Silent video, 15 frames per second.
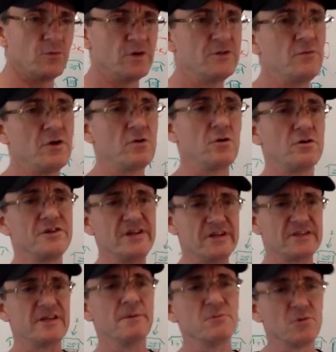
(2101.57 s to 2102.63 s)
what we call
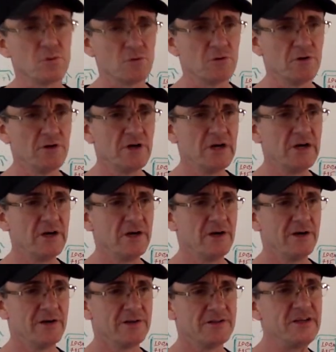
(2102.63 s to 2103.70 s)
DSM tool?
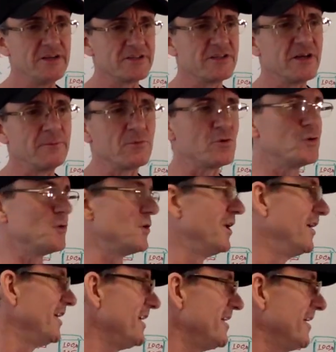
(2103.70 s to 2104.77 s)
DSM tool
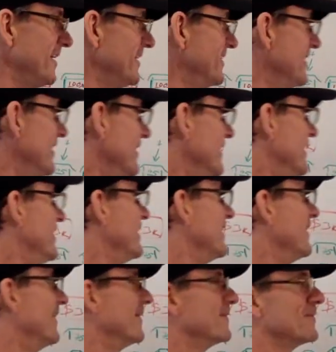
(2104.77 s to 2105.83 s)
is
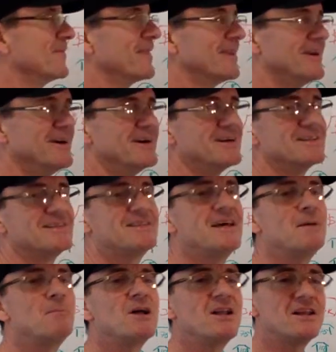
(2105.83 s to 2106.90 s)

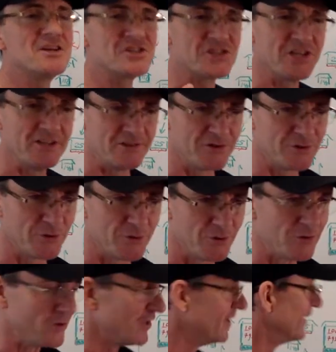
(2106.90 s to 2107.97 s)
demolition
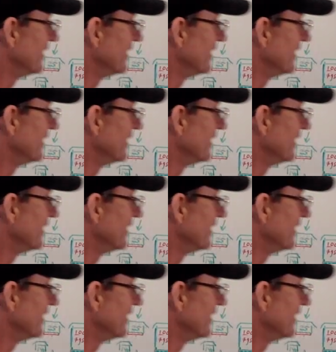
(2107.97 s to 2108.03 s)
tool.